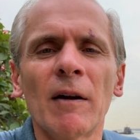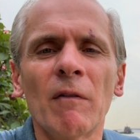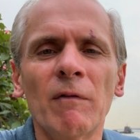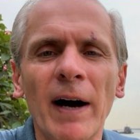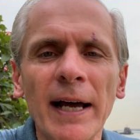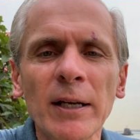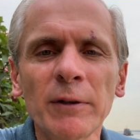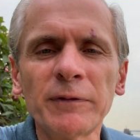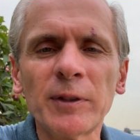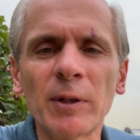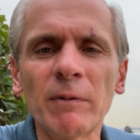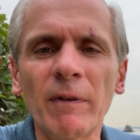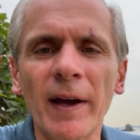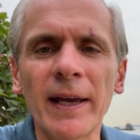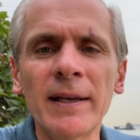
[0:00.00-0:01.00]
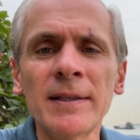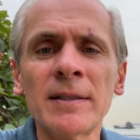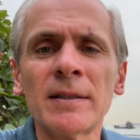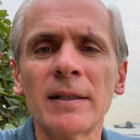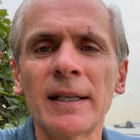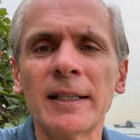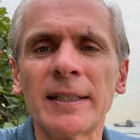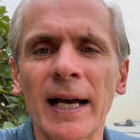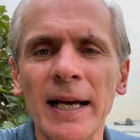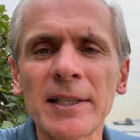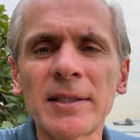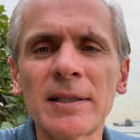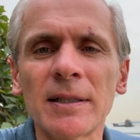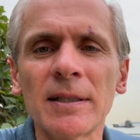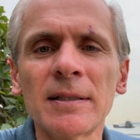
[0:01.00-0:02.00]
One of the ways it does
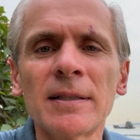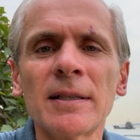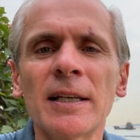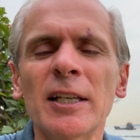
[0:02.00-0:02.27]
this